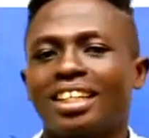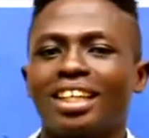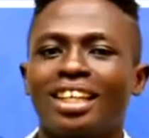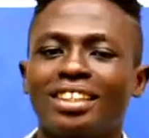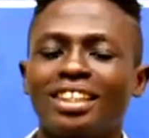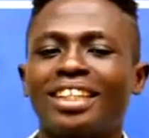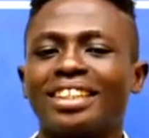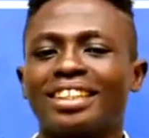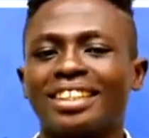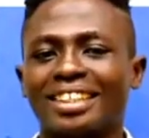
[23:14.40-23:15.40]
Jesus,
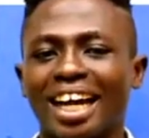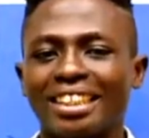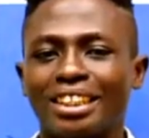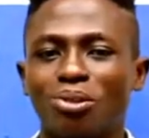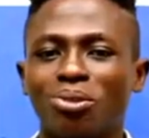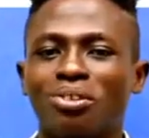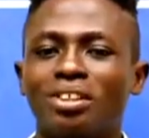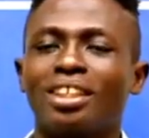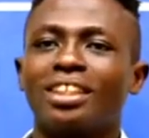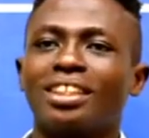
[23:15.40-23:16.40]
no statue, no.
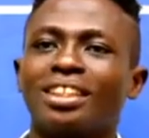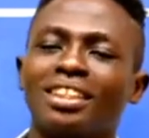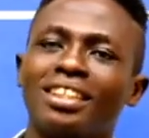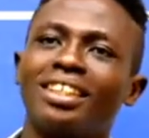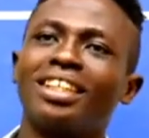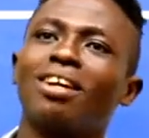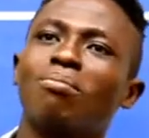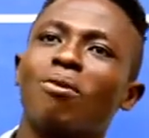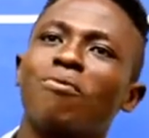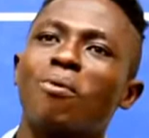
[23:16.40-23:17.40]
It's in little
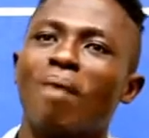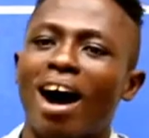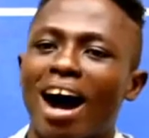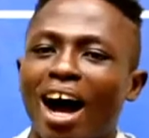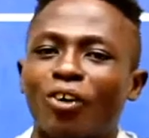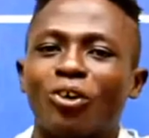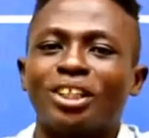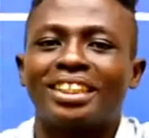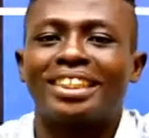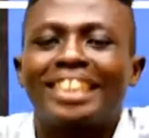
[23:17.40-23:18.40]
buffoon or
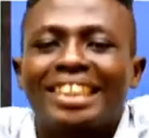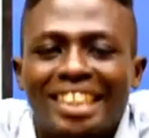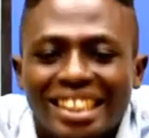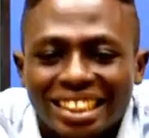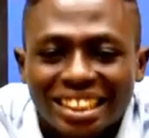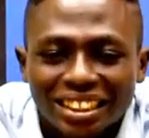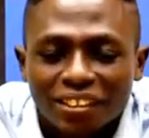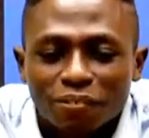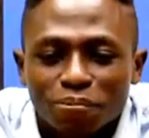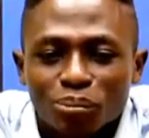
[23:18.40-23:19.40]
chitly.
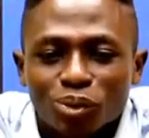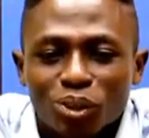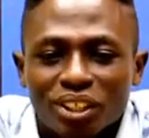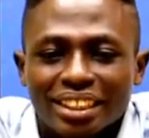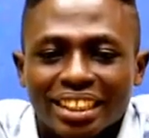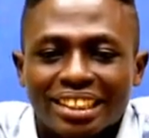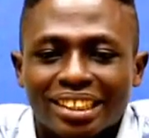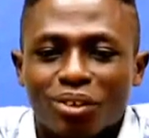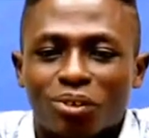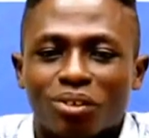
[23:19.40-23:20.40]
No kitty,
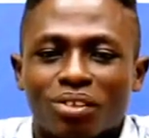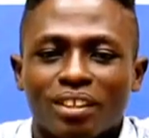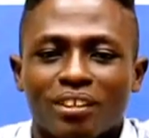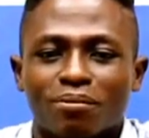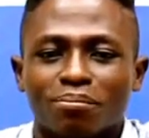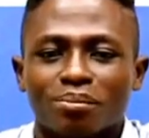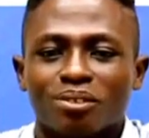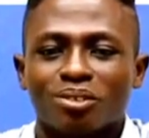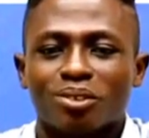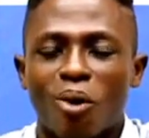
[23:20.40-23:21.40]
no.
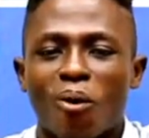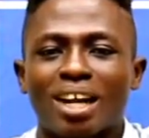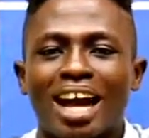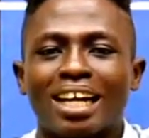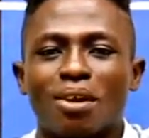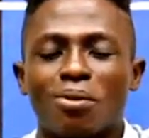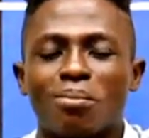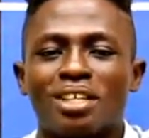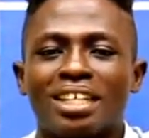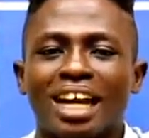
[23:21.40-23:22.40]
One and a new
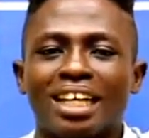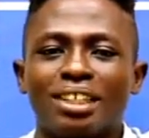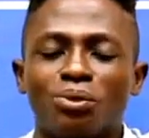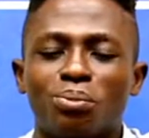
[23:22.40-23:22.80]
mean I lead you.